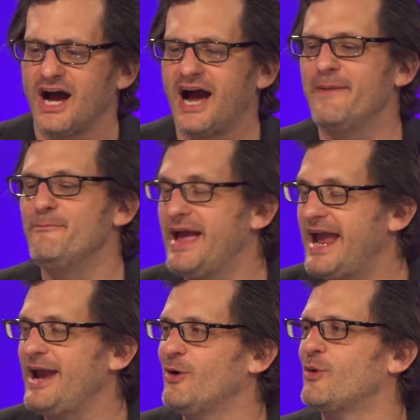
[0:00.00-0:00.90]
I
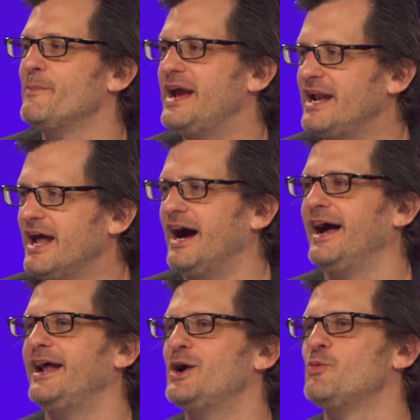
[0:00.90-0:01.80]
may or may
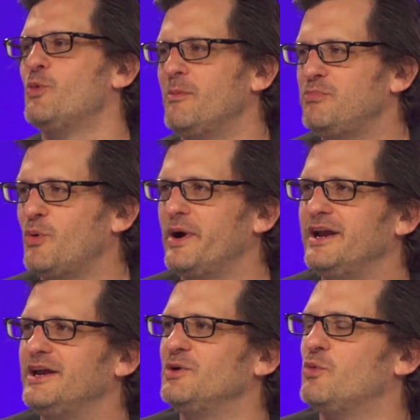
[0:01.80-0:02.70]
not, at one
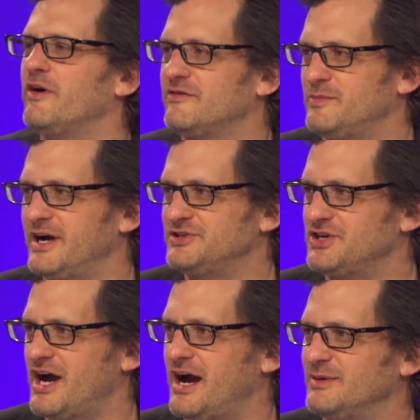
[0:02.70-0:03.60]
point in one of my
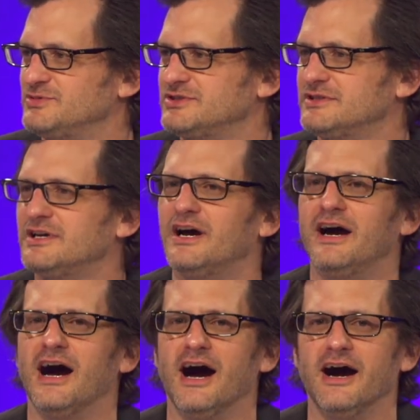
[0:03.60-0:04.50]
jobs,
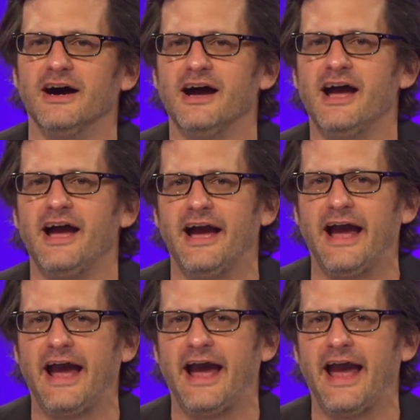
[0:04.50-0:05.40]

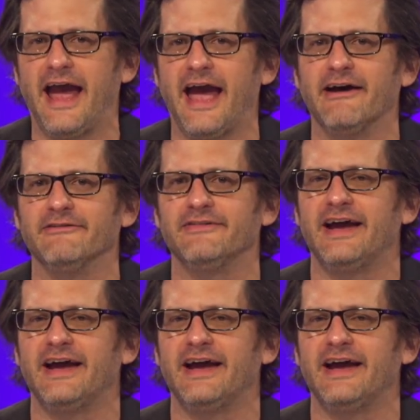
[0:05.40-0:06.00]
have